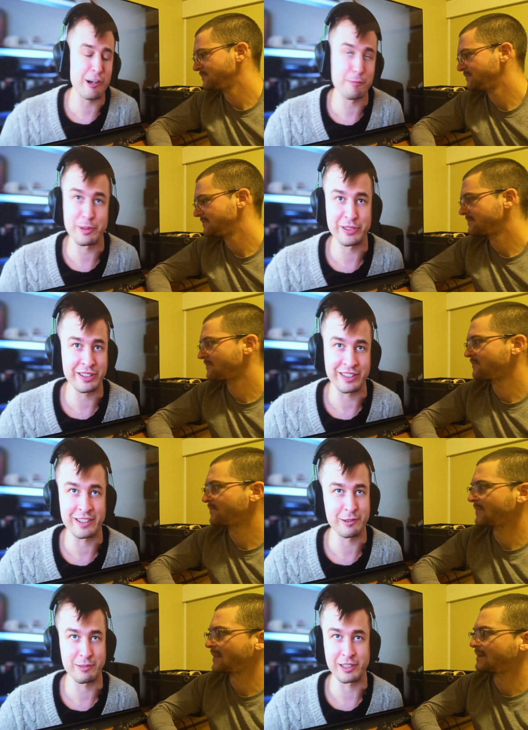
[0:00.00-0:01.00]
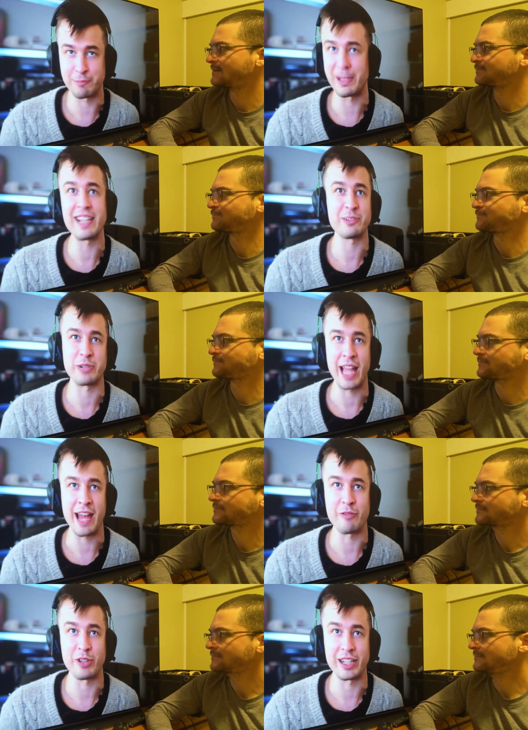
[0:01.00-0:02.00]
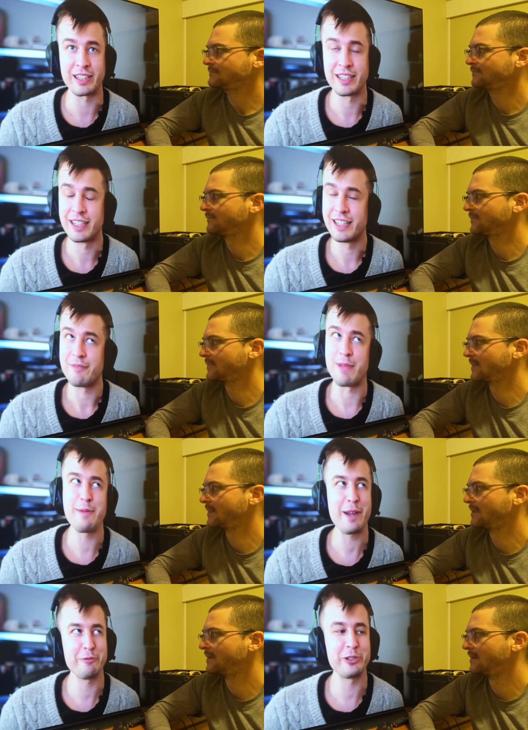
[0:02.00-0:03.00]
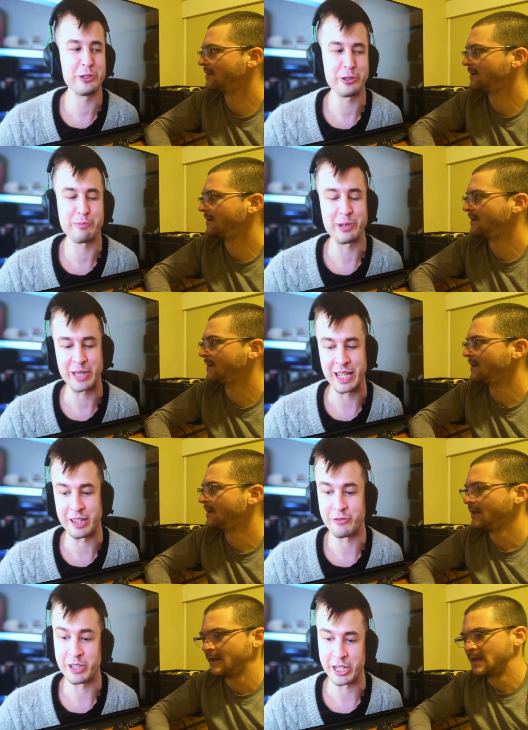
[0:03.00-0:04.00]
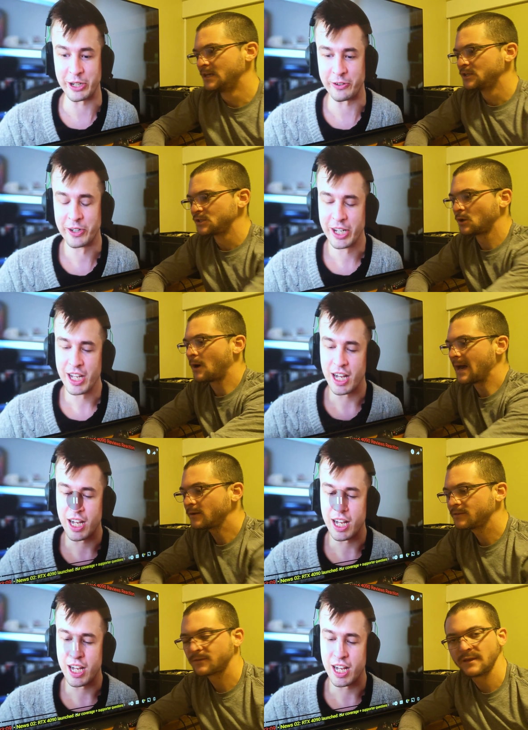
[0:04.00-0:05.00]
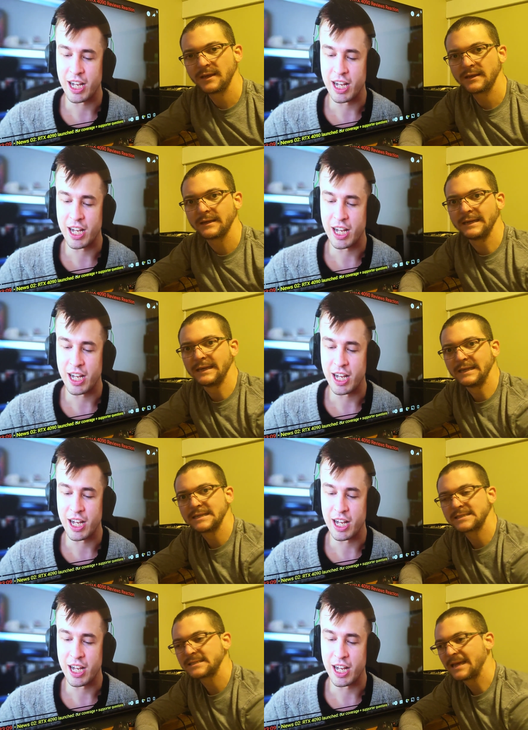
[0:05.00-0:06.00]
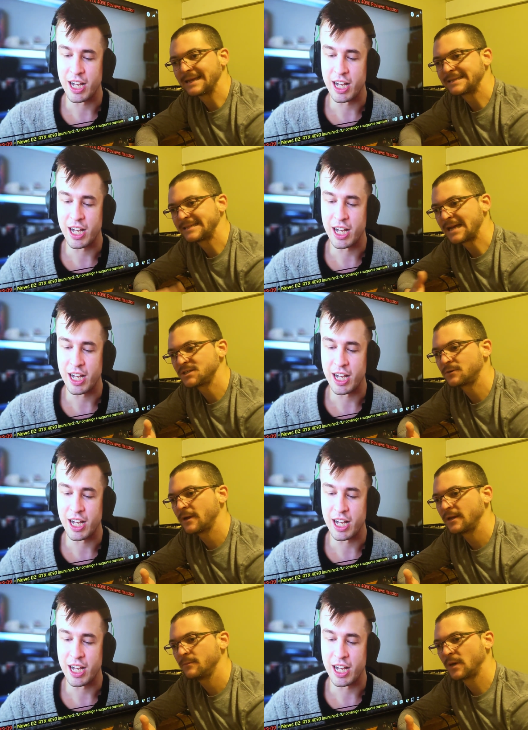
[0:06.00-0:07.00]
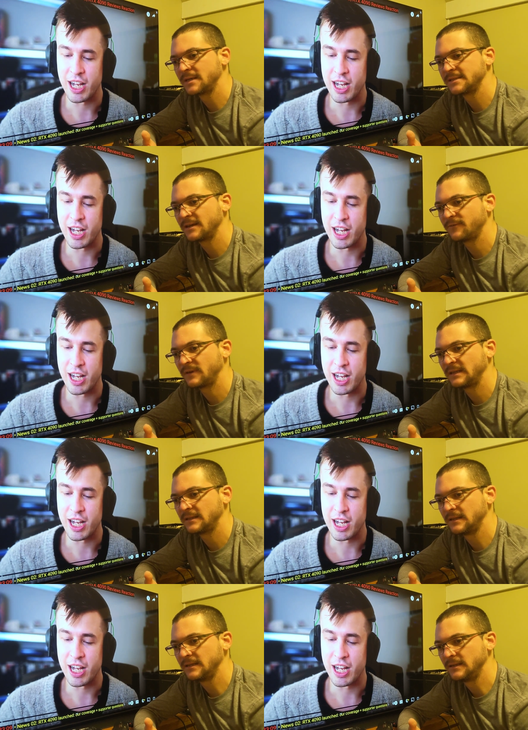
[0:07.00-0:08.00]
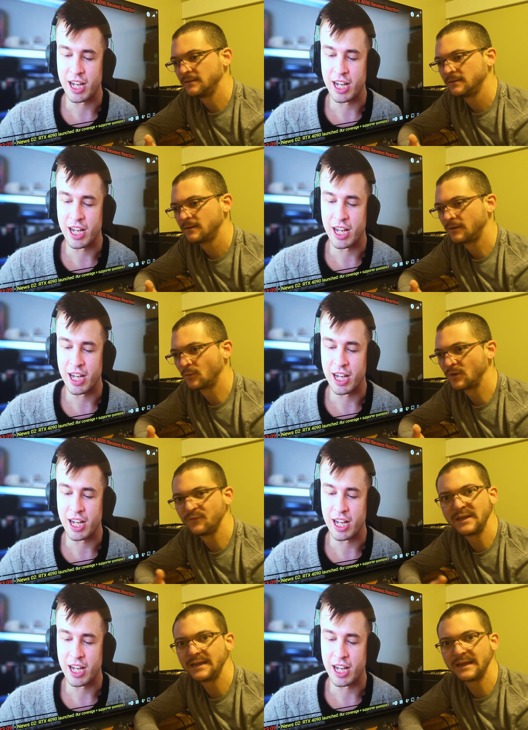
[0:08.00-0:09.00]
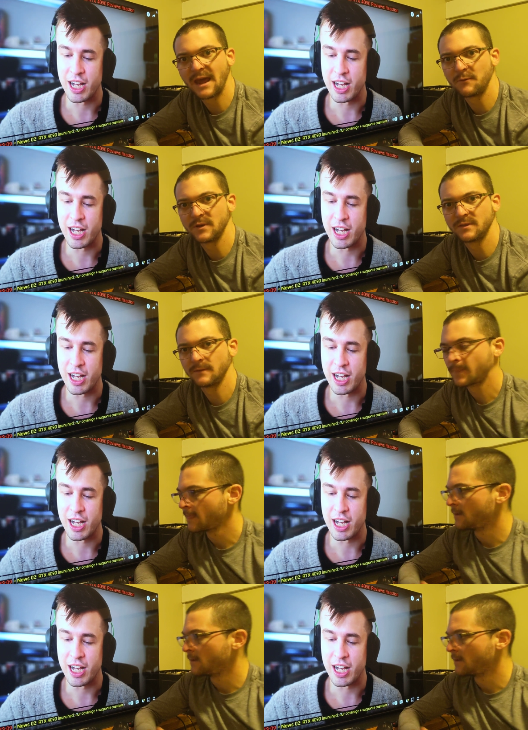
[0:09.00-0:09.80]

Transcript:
Speaker 1: higher persistence displays would have. Like, maybe I really should have put that
Speaker 2: in the video. So I don't think it is exaggerating, but it's definitely revealing everything.